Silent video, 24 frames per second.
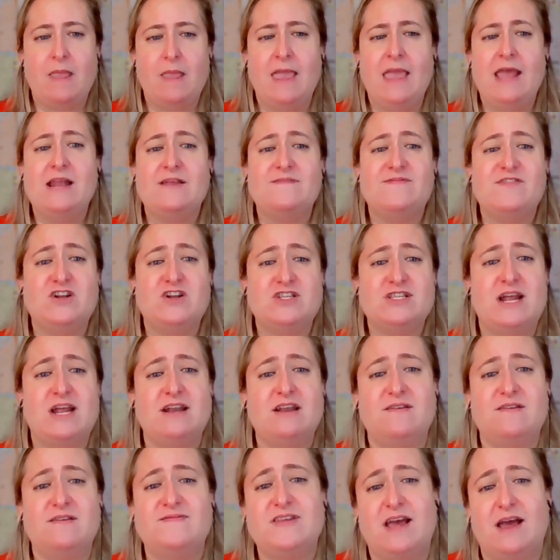And if there's not
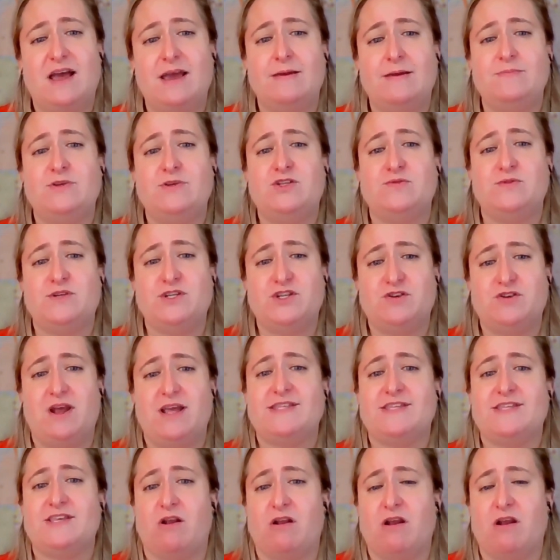enough time to
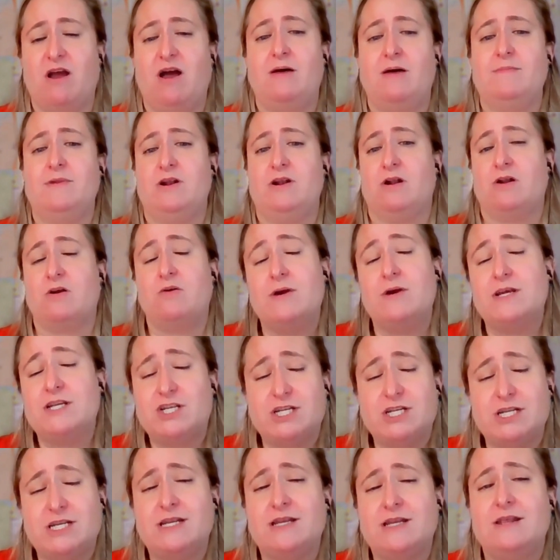address your comment or
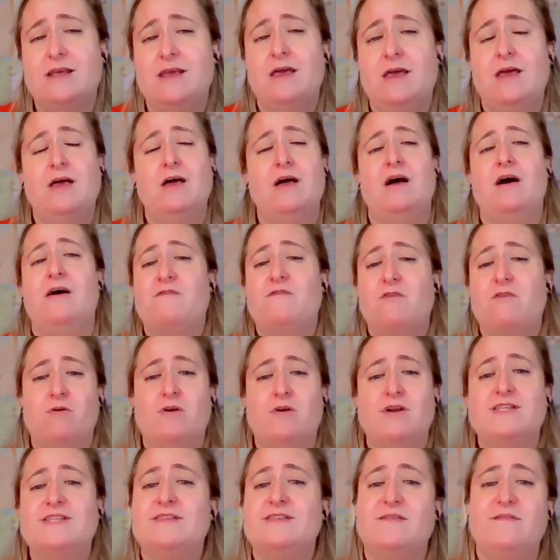question, of
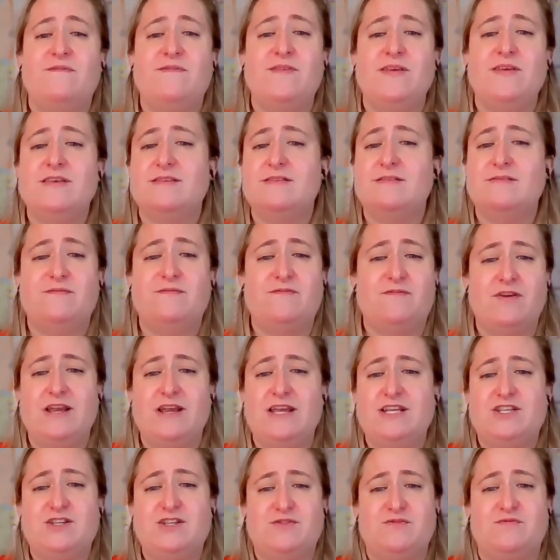course, feel
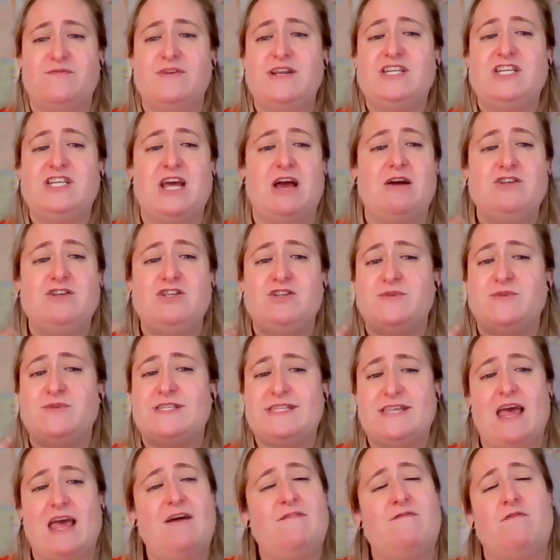free to reach out to a
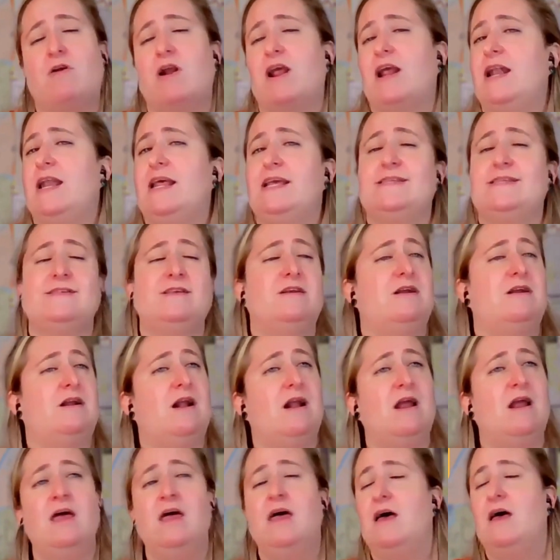staff
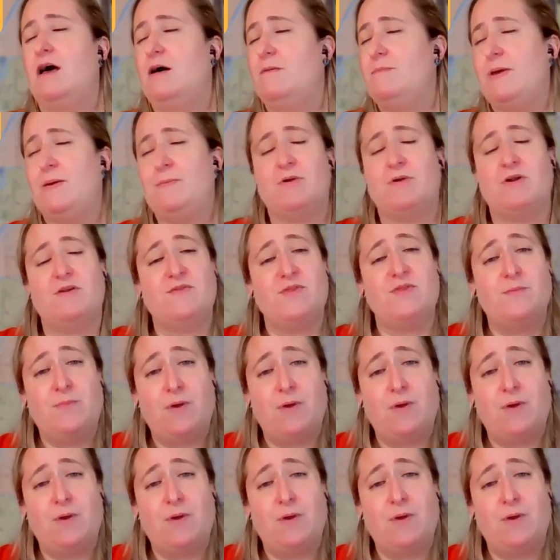organizer, member of the